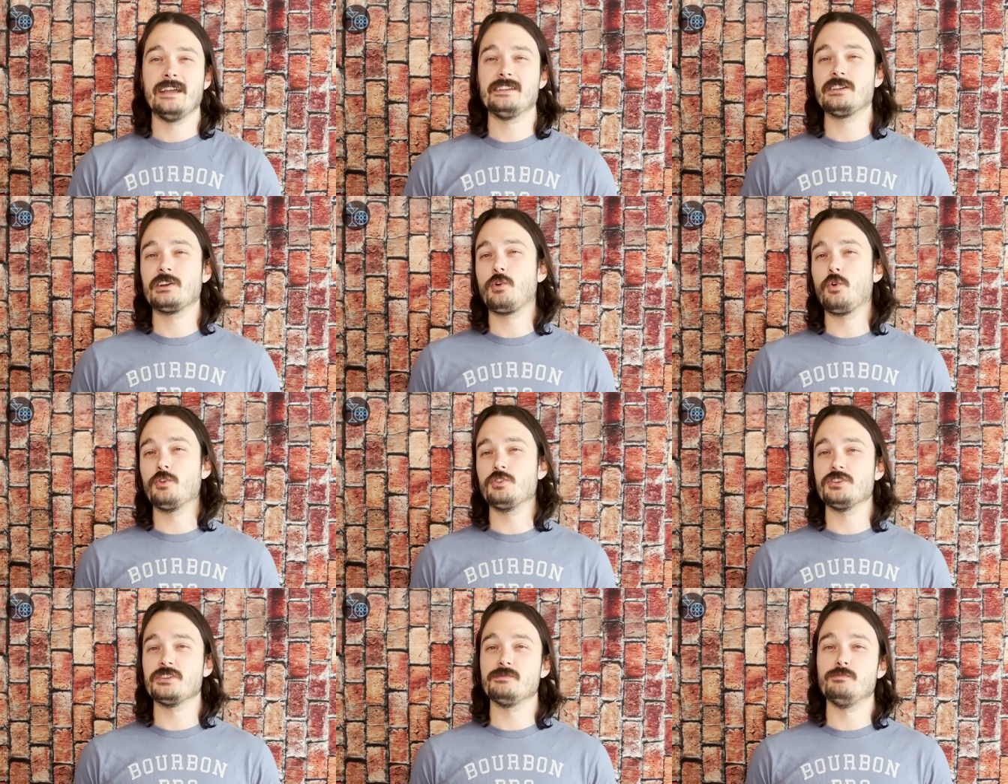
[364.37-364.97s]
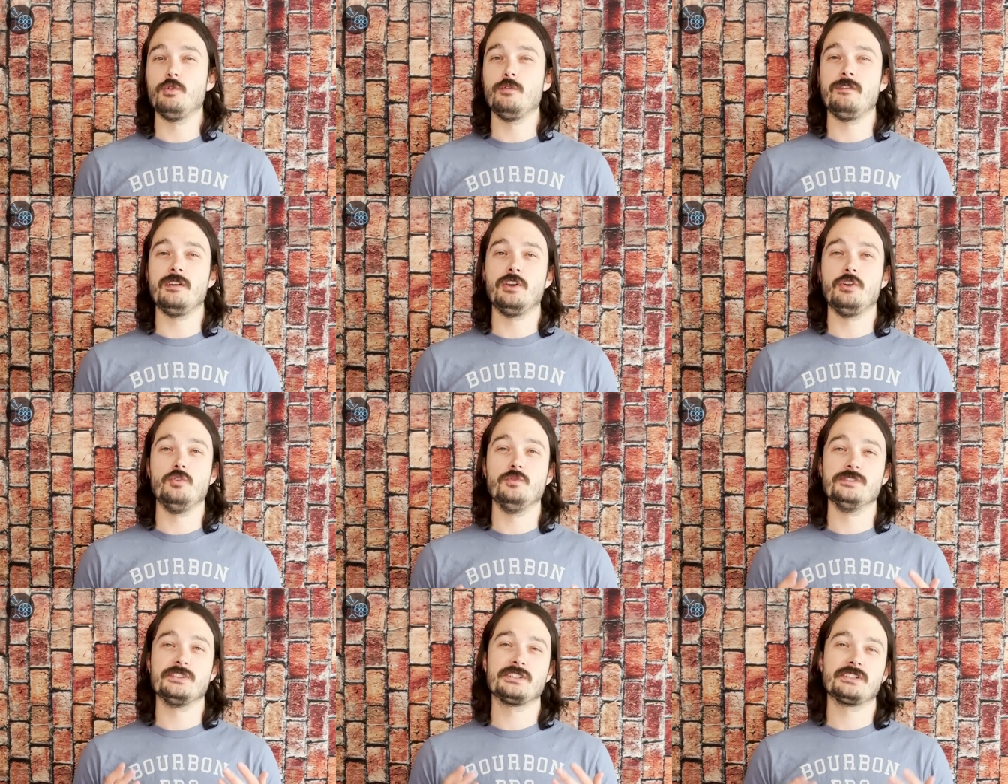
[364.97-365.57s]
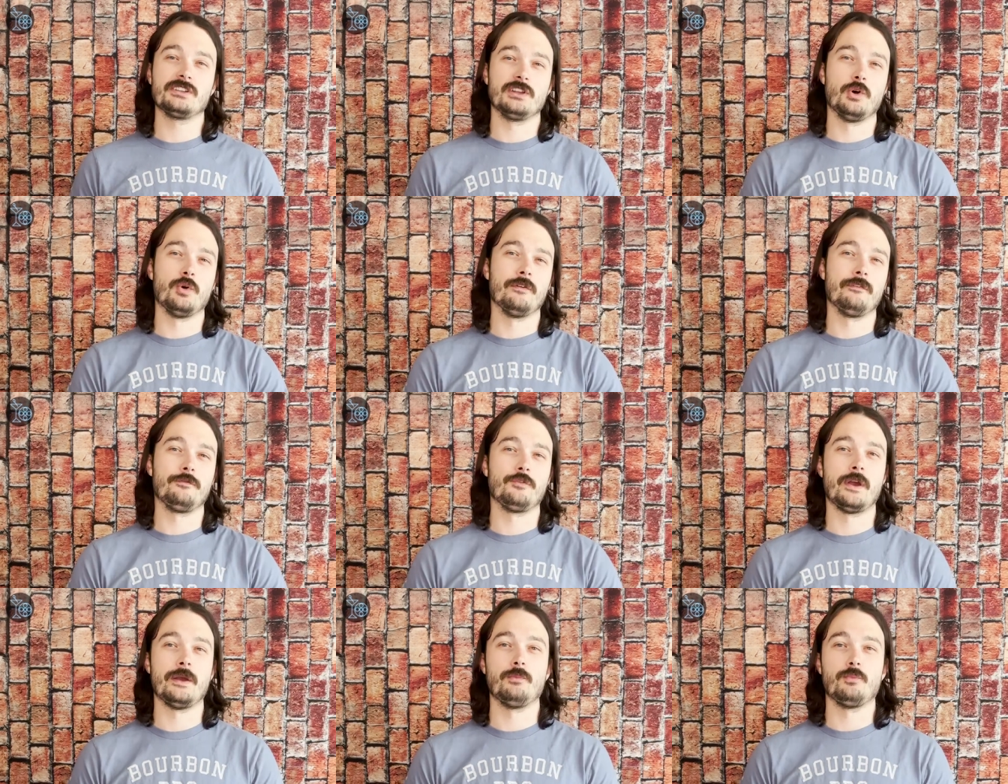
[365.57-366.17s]
It's a gorgeous movie whose slower
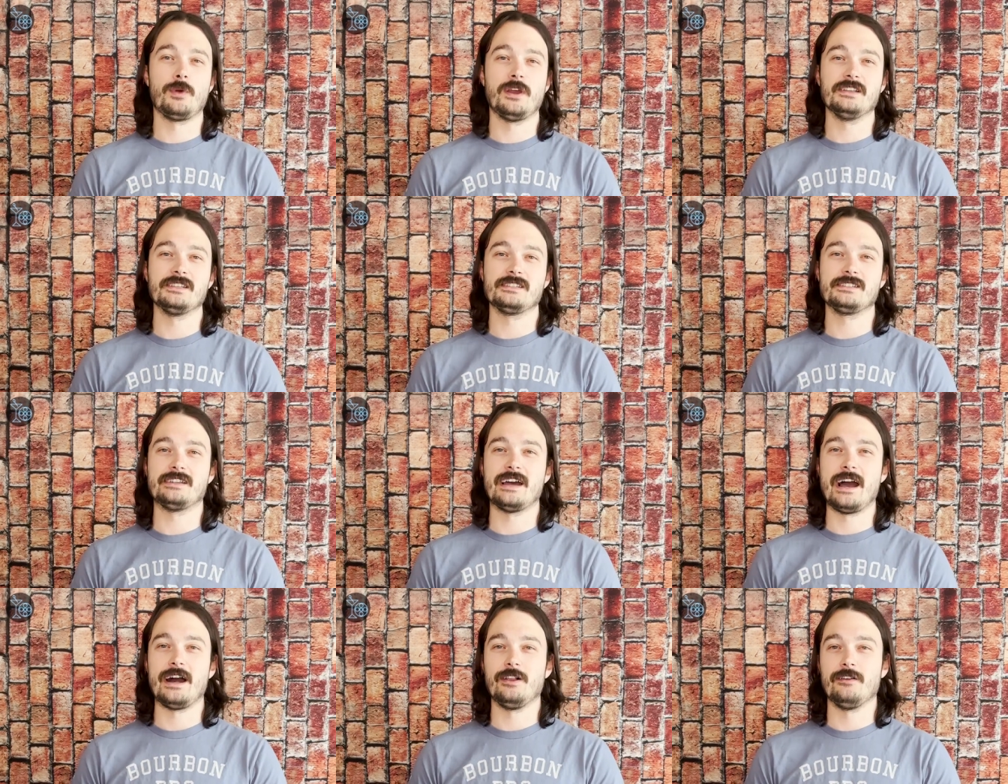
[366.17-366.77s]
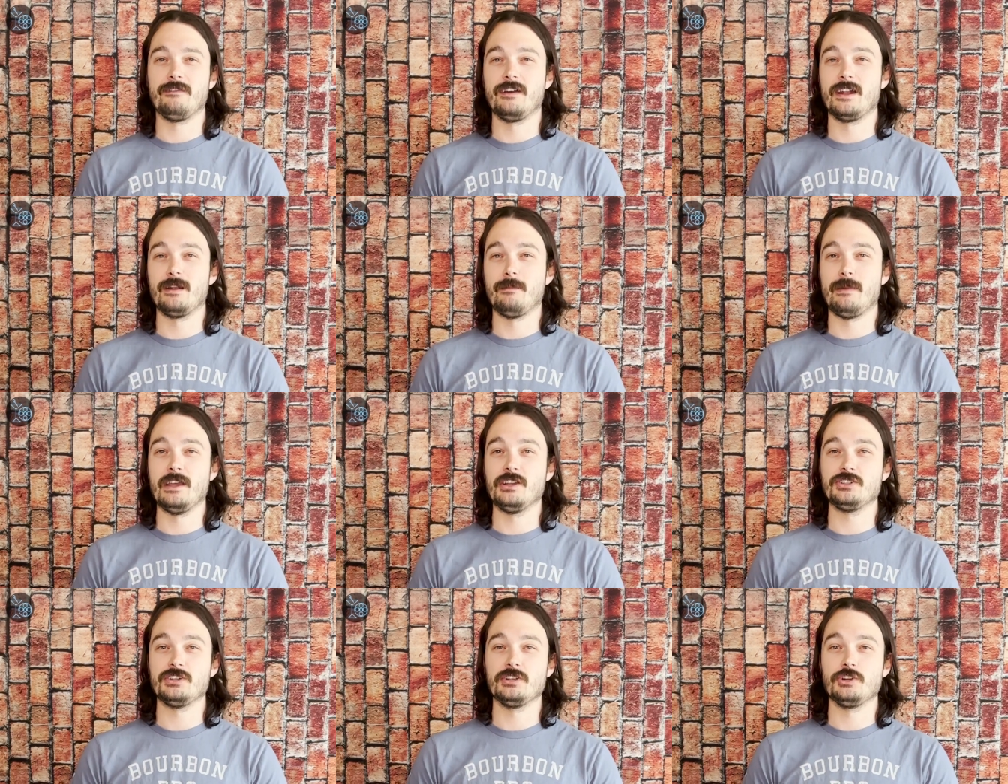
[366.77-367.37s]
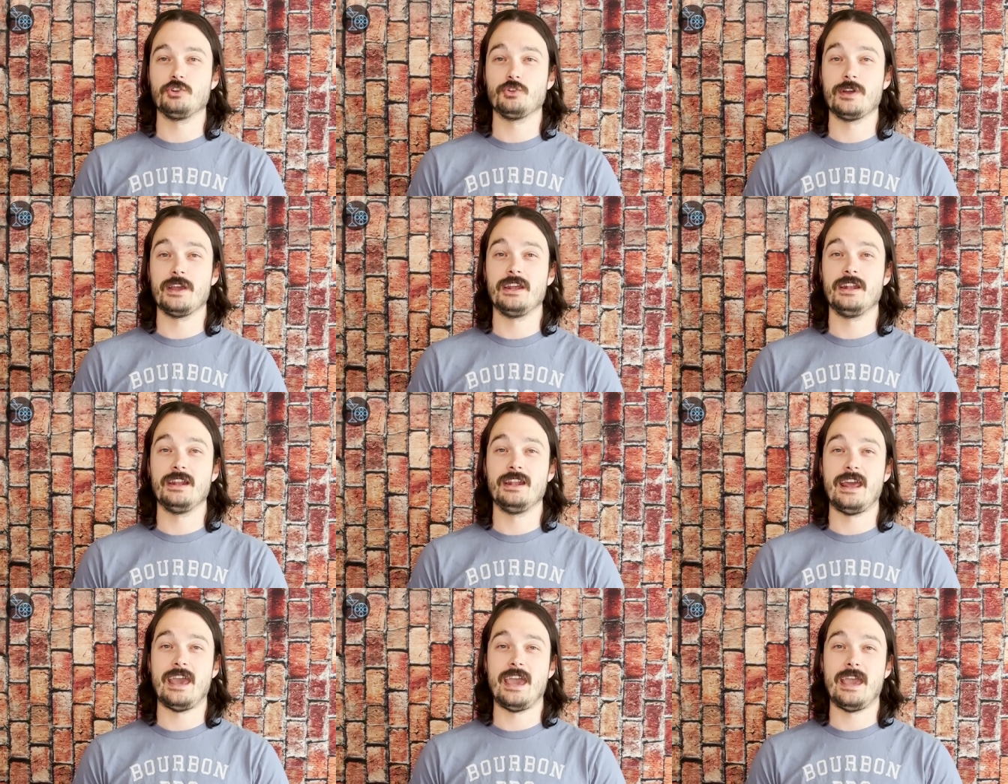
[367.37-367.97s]
frame rate style of animation
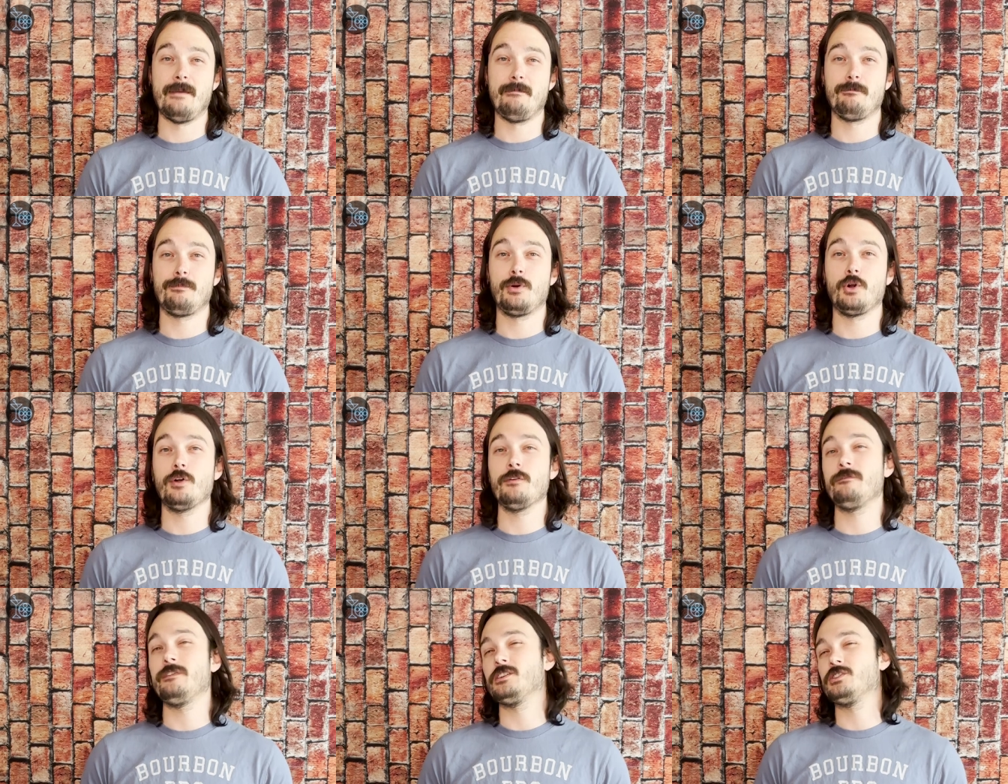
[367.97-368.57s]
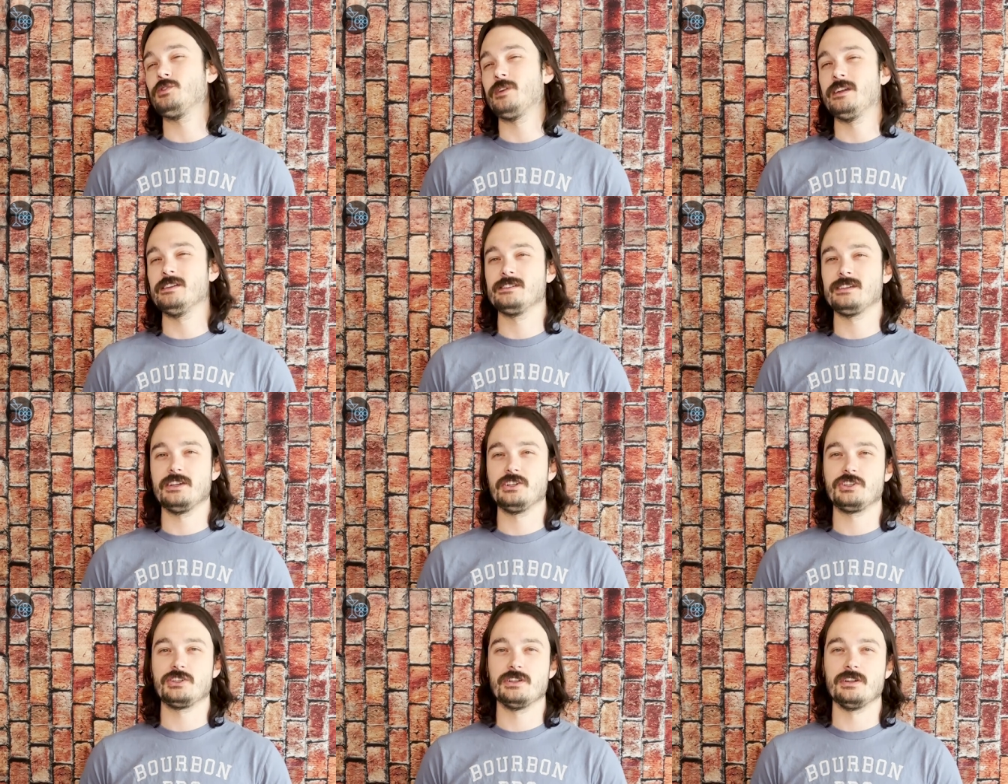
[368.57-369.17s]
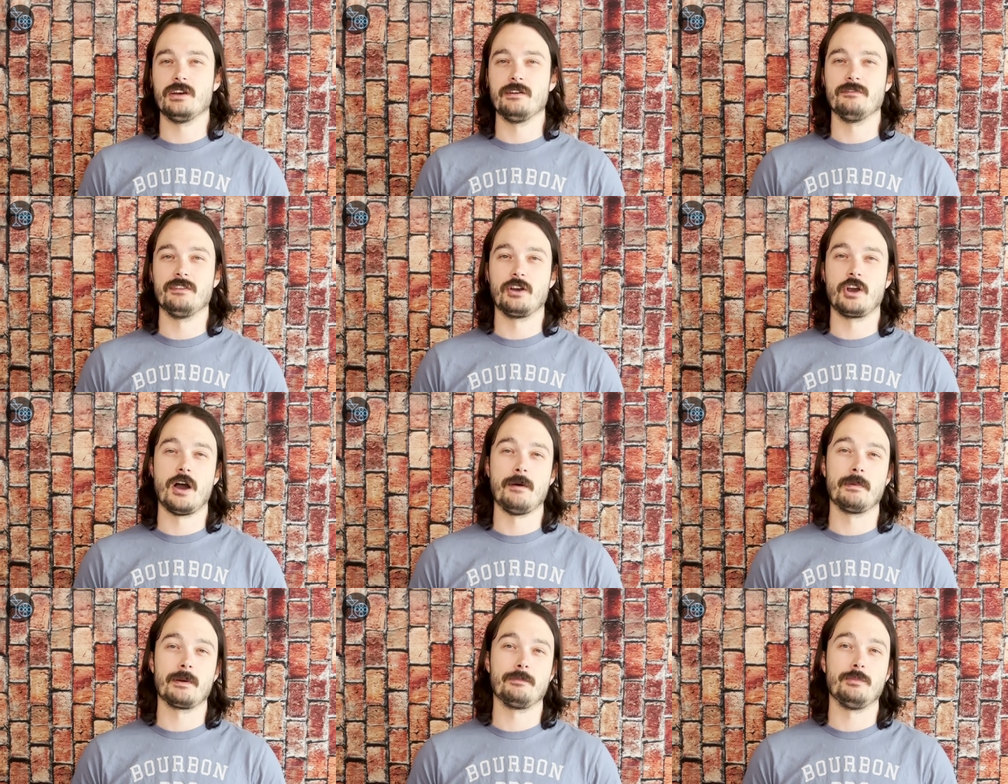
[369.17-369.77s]
created a perfect translation of the
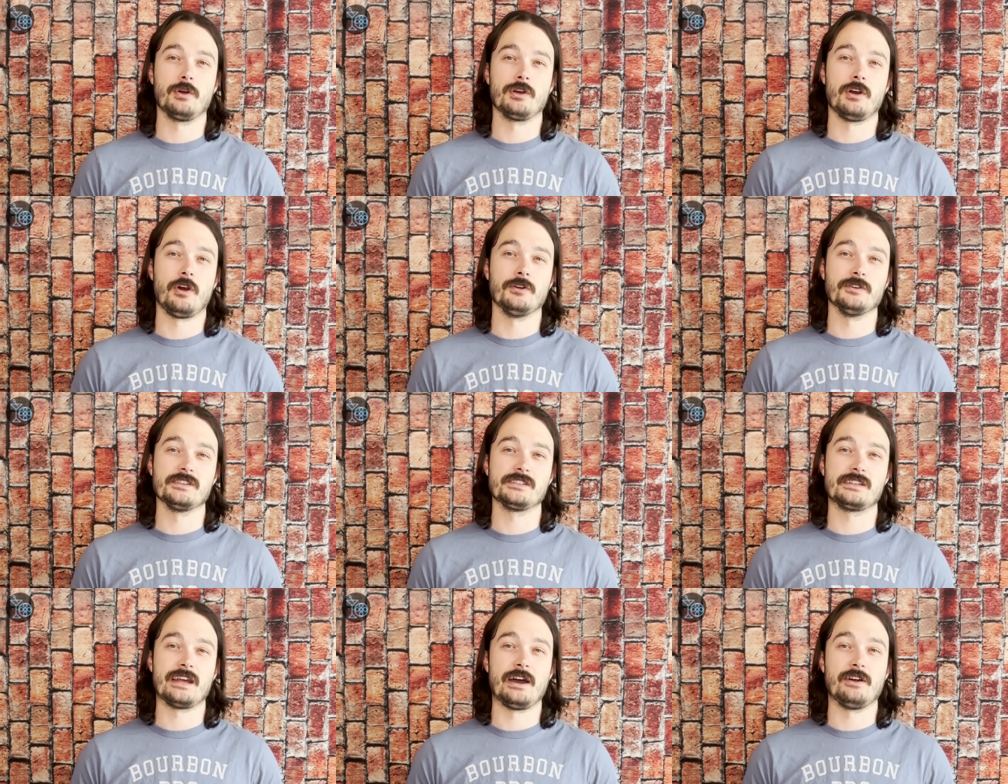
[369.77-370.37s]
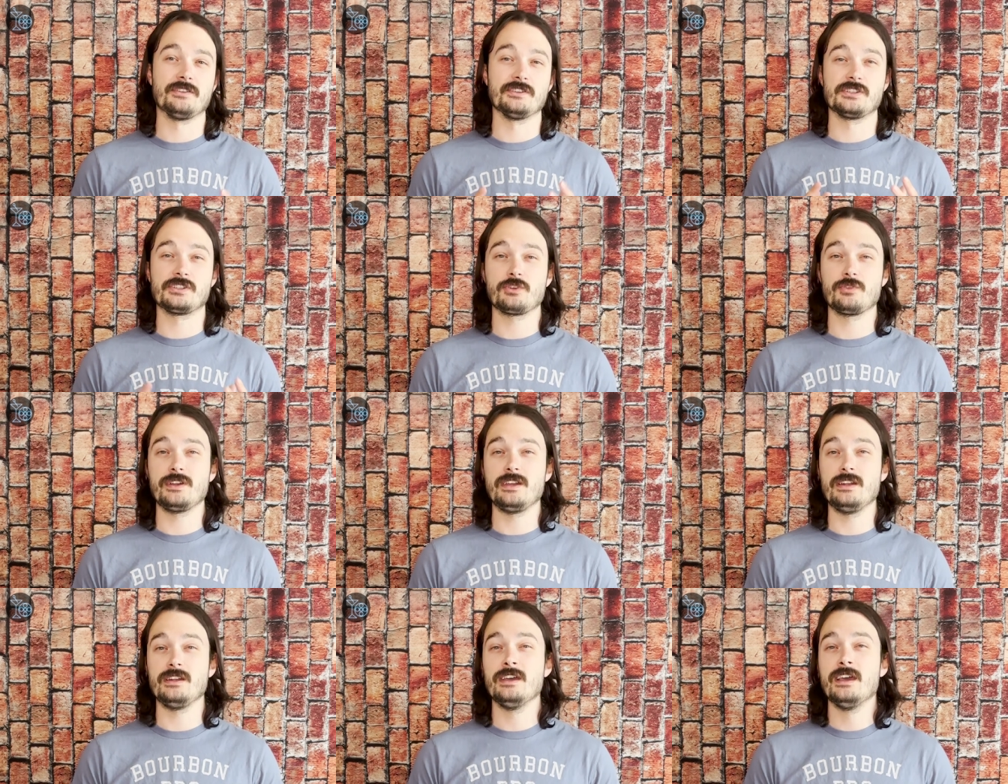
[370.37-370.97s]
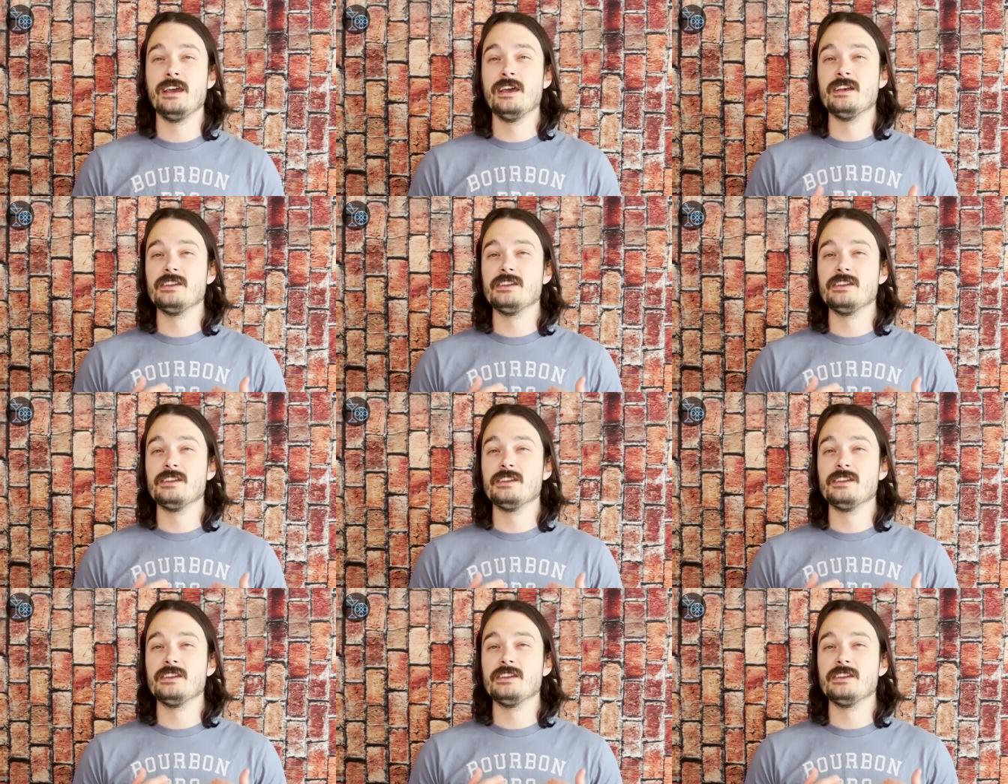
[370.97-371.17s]
comic book art style to screen,